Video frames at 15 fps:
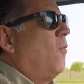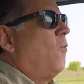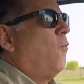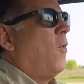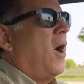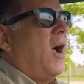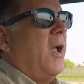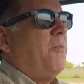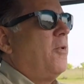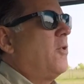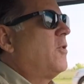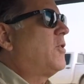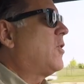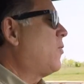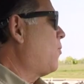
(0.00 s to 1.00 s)

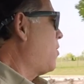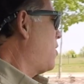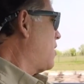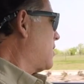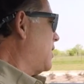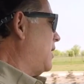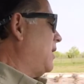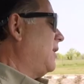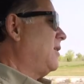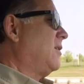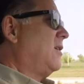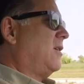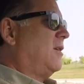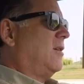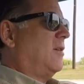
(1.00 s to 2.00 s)
Wipers are working.
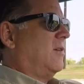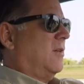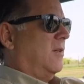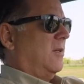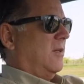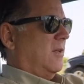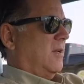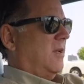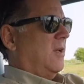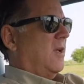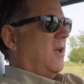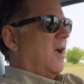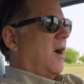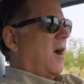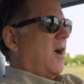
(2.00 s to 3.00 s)

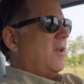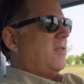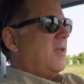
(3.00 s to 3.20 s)
I